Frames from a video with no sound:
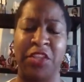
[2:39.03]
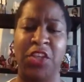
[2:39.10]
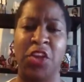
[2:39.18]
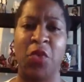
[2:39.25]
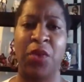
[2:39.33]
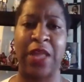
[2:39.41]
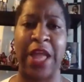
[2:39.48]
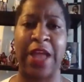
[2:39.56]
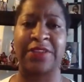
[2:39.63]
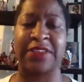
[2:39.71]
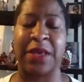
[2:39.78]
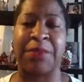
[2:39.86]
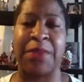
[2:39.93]
you don't want to
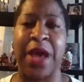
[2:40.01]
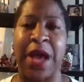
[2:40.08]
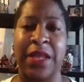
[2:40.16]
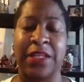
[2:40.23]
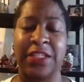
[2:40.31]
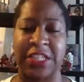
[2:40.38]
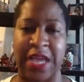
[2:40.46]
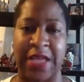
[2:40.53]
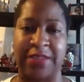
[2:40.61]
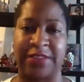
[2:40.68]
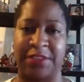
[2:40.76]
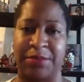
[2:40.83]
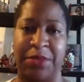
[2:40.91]
have to
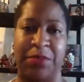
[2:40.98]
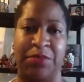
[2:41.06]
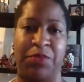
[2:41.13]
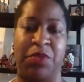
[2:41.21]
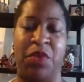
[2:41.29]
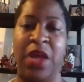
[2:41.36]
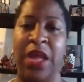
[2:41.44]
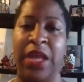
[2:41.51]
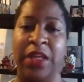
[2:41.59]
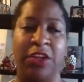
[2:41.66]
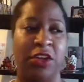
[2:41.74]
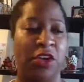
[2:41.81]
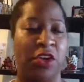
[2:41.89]
apologize to people.
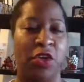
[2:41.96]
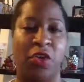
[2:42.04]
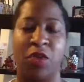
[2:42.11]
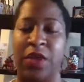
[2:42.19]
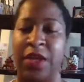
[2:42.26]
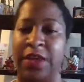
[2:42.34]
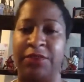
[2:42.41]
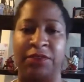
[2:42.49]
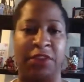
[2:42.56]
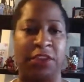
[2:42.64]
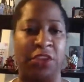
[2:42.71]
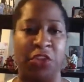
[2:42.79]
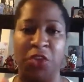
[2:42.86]
You know, if
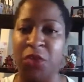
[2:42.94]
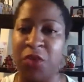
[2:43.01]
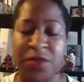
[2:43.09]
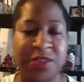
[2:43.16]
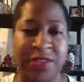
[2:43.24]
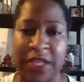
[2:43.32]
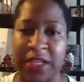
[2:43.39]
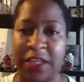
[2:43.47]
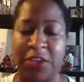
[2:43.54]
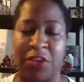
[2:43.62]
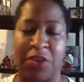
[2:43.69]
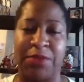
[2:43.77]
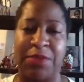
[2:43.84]
you stuck
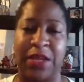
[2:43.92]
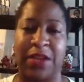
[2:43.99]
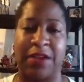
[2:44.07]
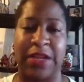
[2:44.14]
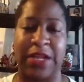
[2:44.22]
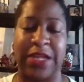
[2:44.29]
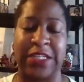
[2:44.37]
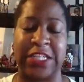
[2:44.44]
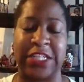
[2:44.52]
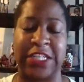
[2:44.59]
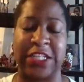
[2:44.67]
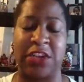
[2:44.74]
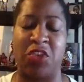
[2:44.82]
in your
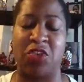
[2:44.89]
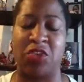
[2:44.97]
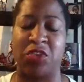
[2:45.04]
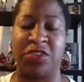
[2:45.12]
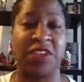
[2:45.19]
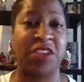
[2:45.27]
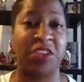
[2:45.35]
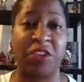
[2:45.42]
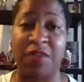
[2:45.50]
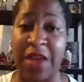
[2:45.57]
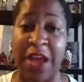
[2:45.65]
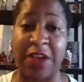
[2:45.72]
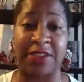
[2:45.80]
marriage, you know, you took your
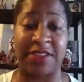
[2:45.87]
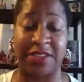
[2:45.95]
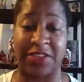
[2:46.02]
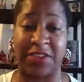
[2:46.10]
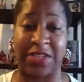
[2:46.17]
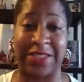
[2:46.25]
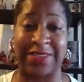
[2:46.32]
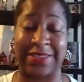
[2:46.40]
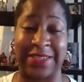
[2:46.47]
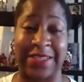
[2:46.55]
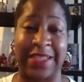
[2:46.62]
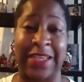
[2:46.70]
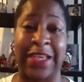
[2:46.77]
vows
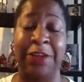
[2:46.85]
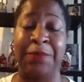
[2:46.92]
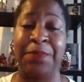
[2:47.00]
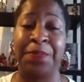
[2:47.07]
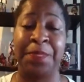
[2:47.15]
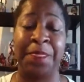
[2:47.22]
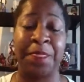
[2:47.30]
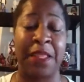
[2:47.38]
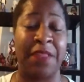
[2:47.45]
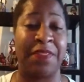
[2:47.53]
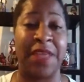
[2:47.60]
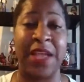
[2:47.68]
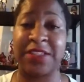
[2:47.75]
seriously,
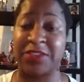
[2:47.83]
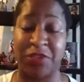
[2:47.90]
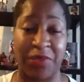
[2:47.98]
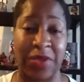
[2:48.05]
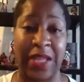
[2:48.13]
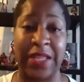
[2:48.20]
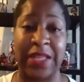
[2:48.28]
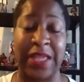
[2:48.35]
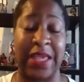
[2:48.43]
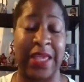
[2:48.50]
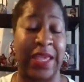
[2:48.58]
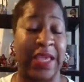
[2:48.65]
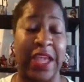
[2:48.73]
that's great.
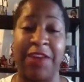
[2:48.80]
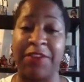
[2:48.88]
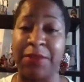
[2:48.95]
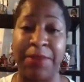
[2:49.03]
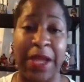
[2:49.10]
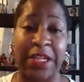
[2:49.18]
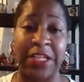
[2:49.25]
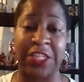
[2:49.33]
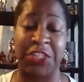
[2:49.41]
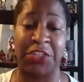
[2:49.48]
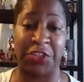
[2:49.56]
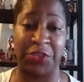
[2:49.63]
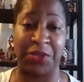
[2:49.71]
Everybody
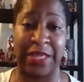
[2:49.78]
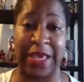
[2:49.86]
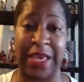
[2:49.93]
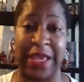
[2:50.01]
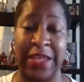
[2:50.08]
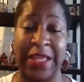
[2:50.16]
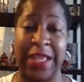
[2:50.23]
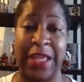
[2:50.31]
should do that.